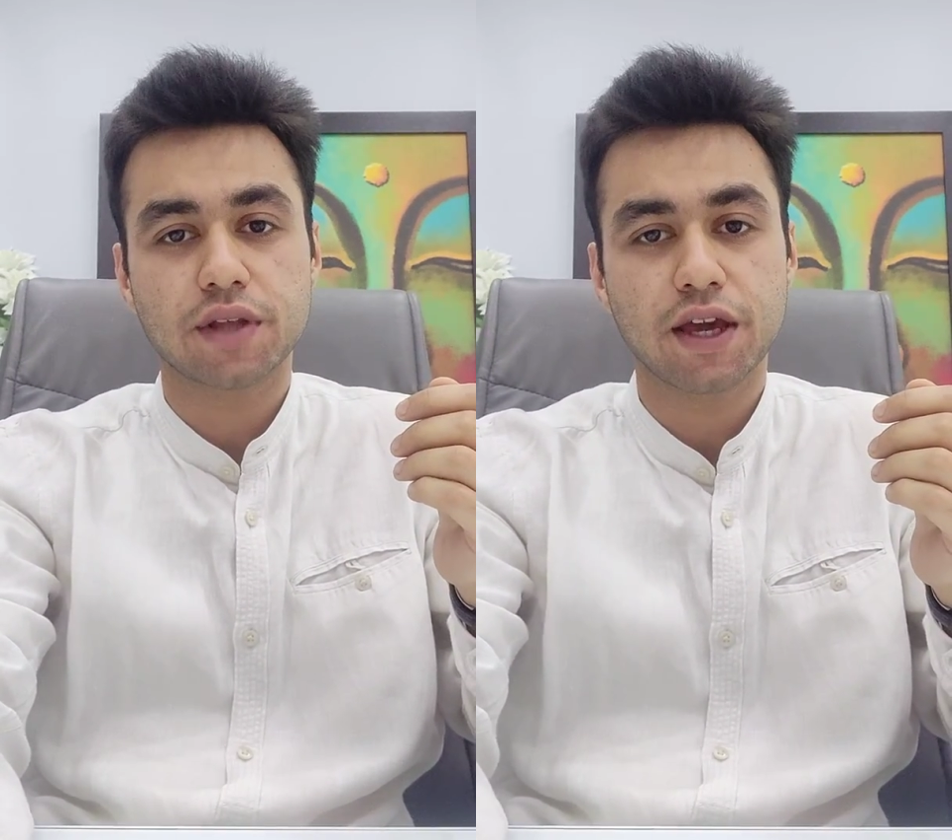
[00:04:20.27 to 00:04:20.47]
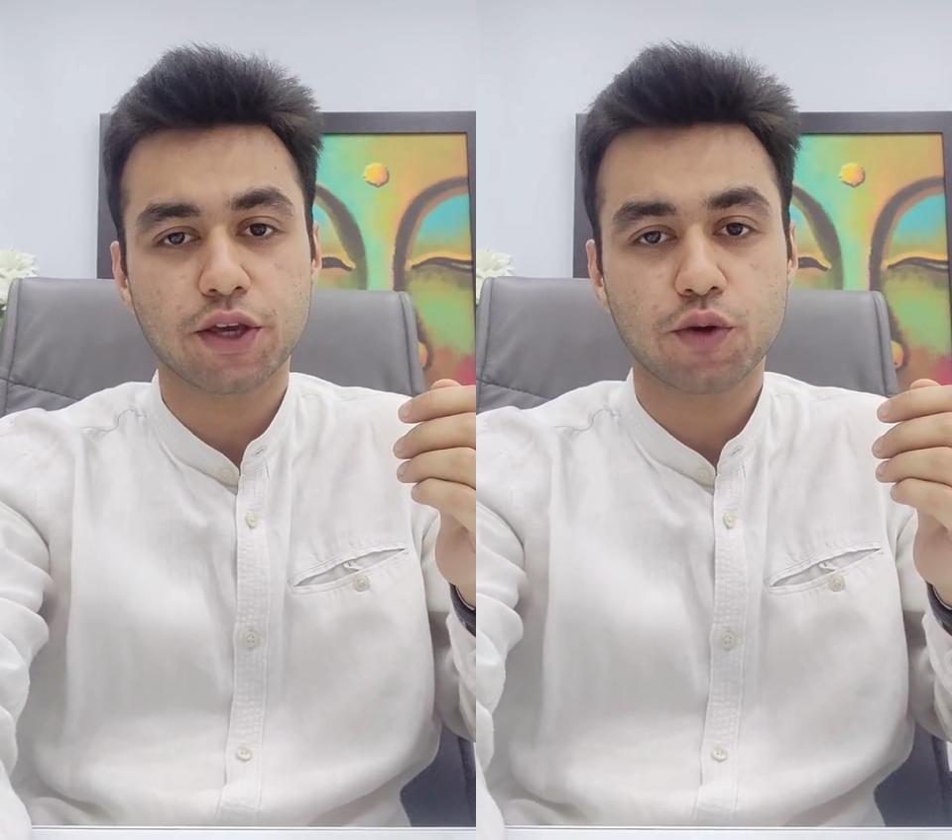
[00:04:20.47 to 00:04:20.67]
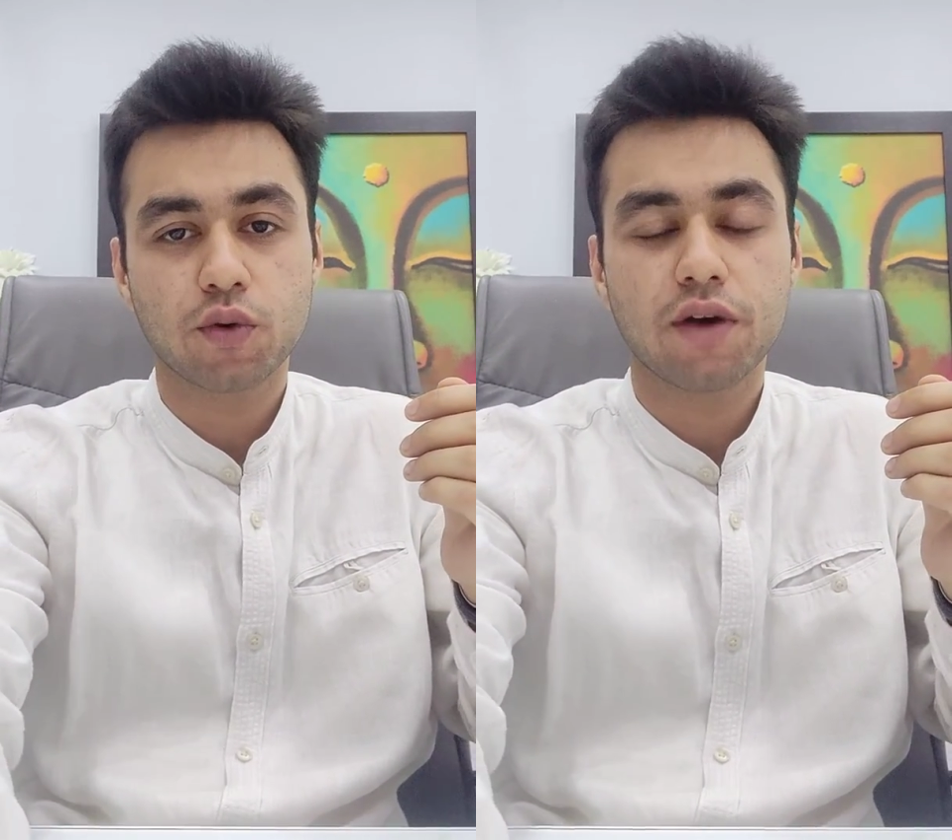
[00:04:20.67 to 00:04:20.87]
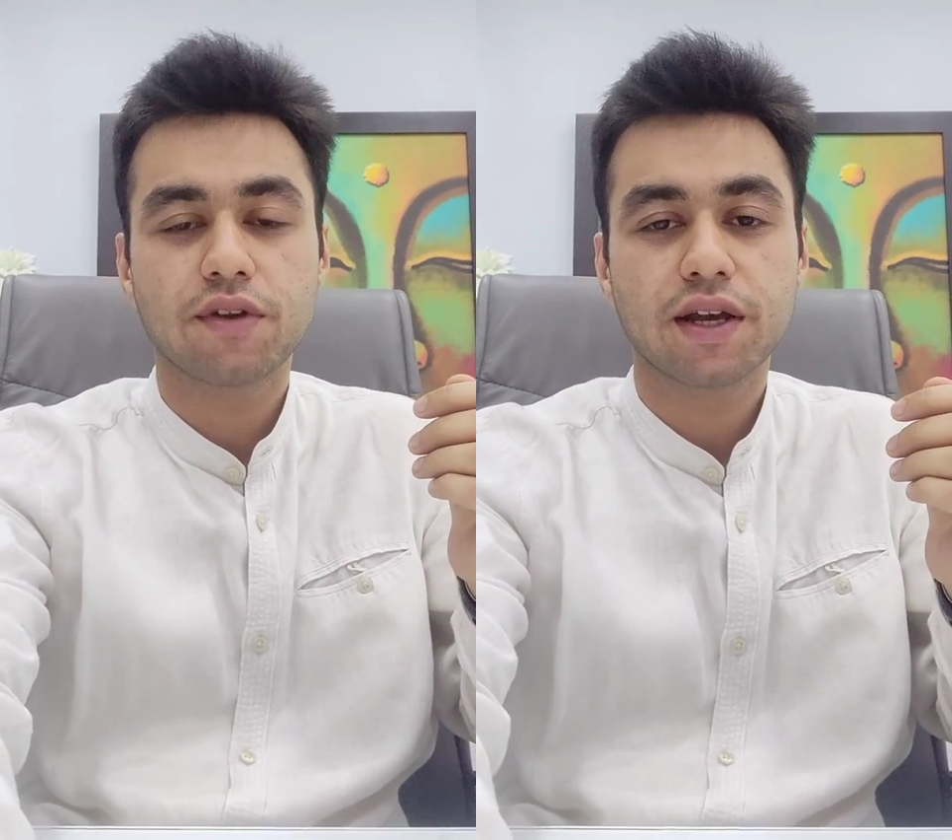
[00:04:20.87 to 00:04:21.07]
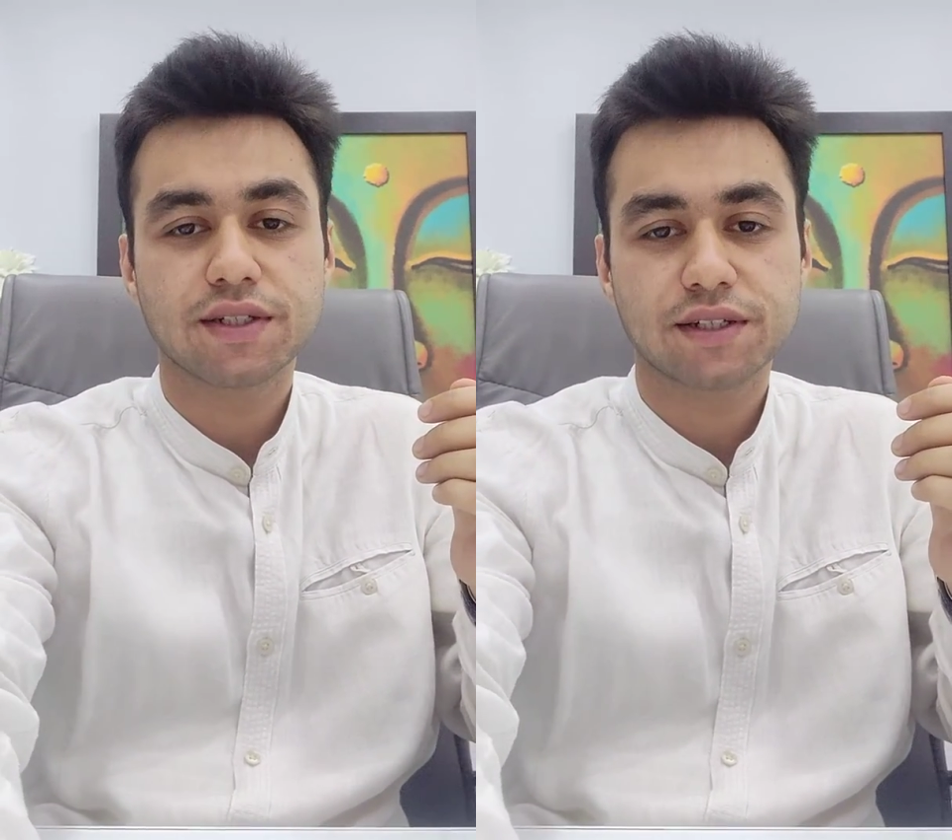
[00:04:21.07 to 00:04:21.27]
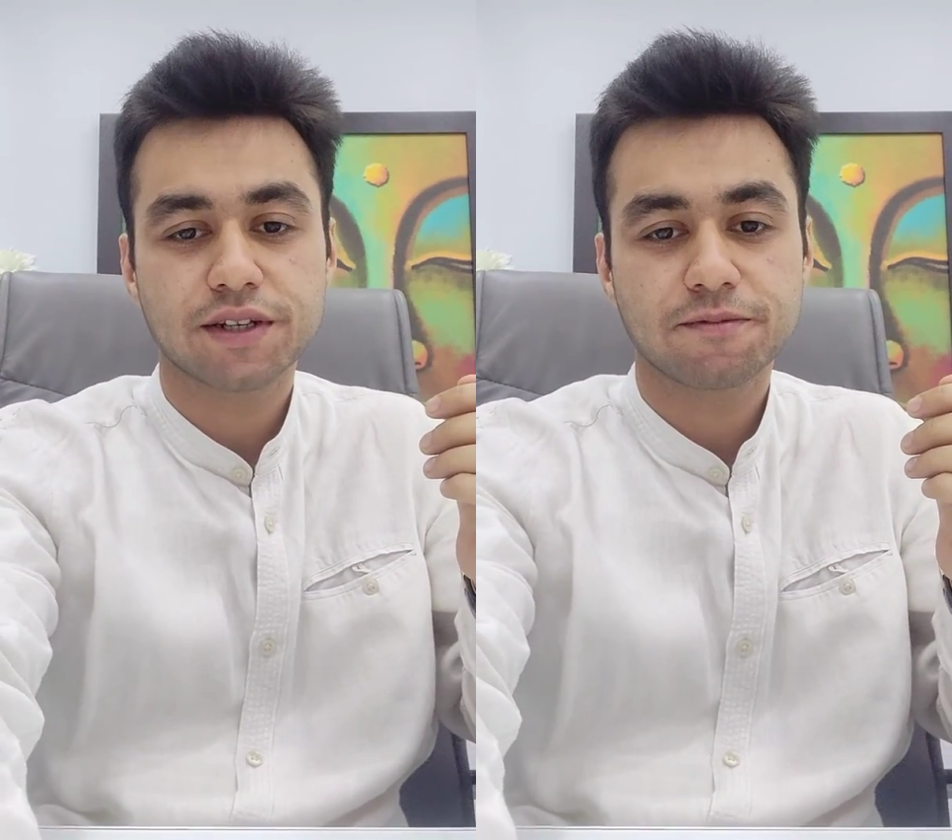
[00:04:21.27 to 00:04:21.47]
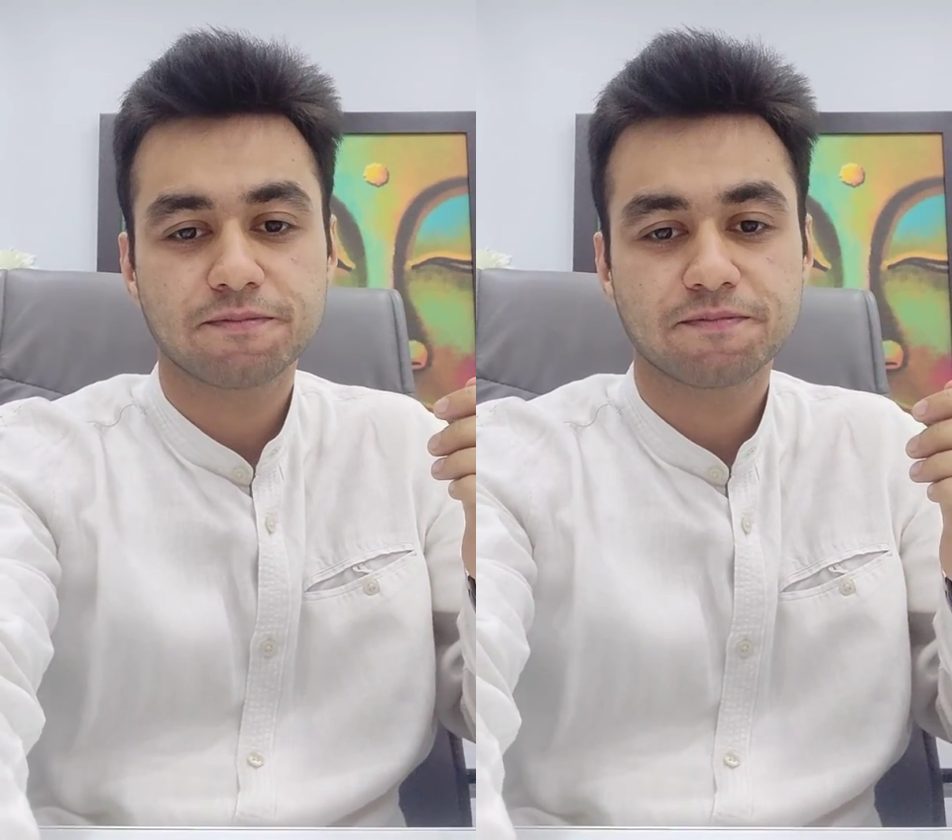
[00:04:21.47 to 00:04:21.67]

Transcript: Thank you. Have a nice day.